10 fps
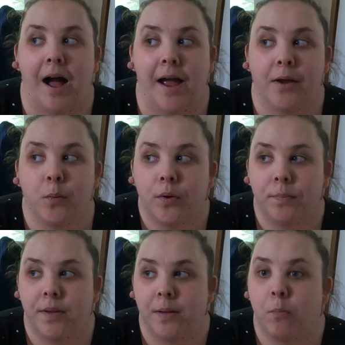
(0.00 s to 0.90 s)
I
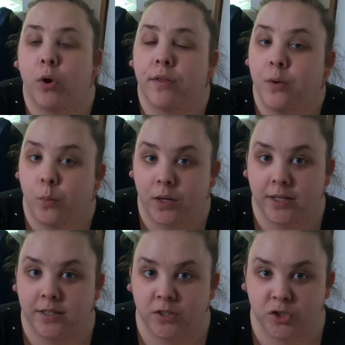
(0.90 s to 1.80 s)
would be more than
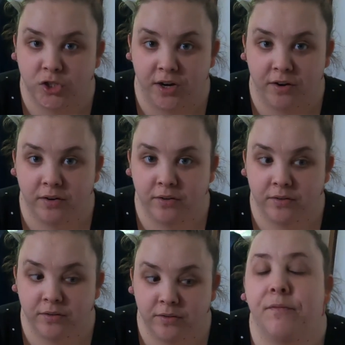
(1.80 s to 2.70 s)
willing to share.
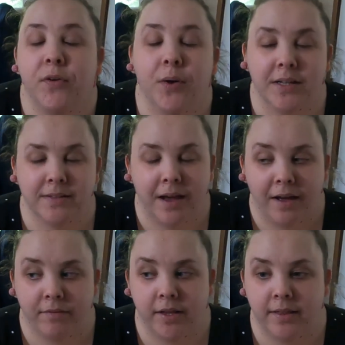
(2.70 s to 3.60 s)
If you guys
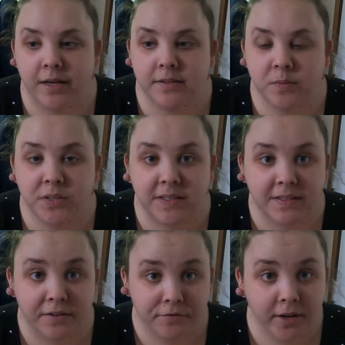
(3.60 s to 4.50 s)
have anything
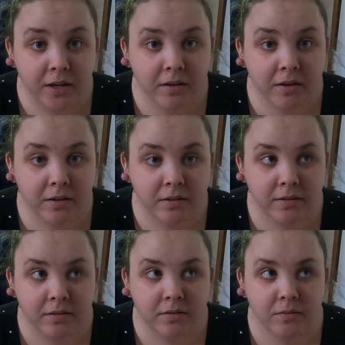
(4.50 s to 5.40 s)
specific
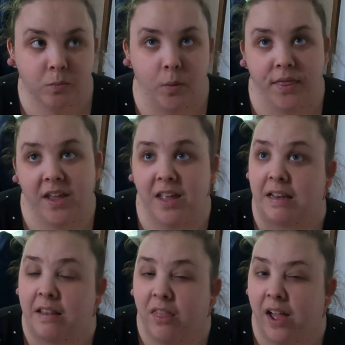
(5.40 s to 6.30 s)

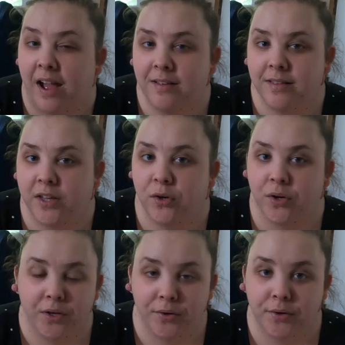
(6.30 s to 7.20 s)
within that that
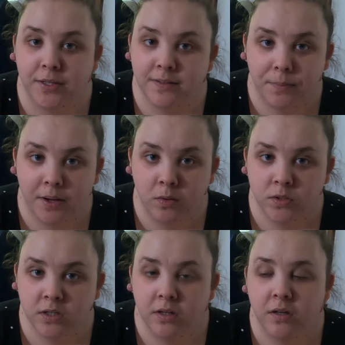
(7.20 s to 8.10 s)
you're curious
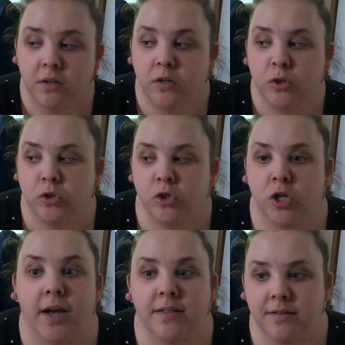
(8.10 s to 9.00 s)
about,
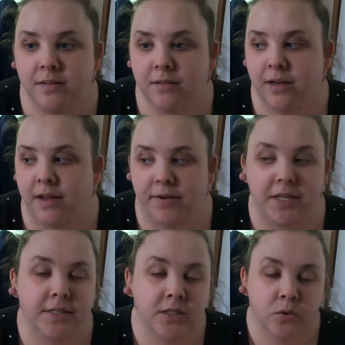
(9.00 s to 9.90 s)
just if
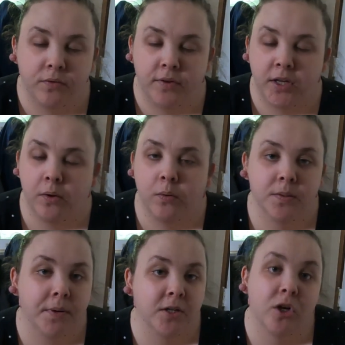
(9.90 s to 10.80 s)
I did do a video
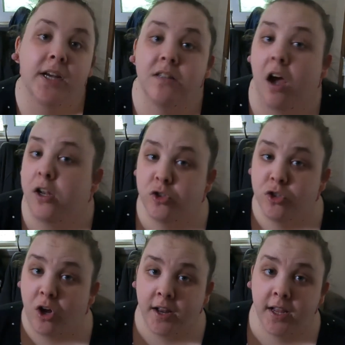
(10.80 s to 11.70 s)
to make sure I
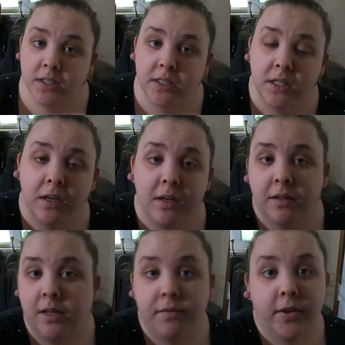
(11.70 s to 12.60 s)
touched on it,
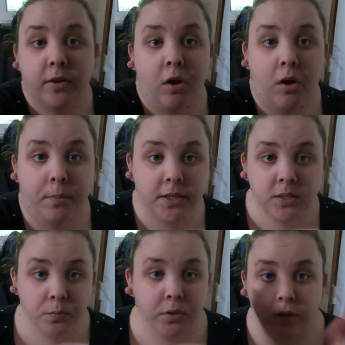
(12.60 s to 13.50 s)
leave it in the
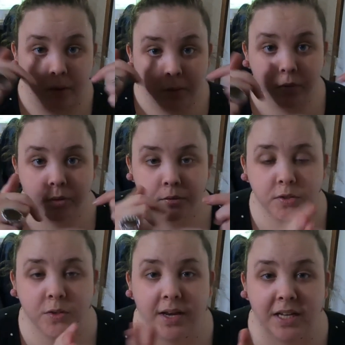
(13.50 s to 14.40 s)
comments below
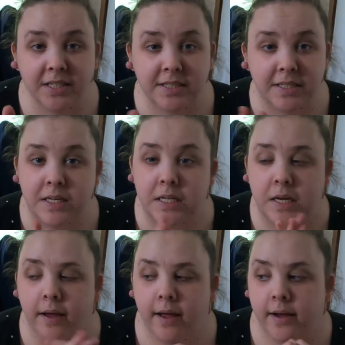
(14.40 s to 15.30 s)
so I can
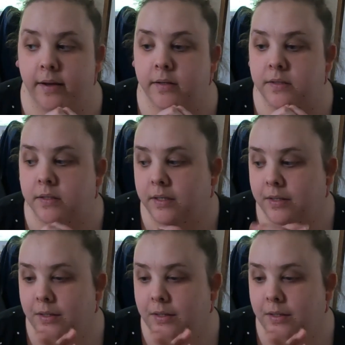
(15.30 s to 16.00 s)
see and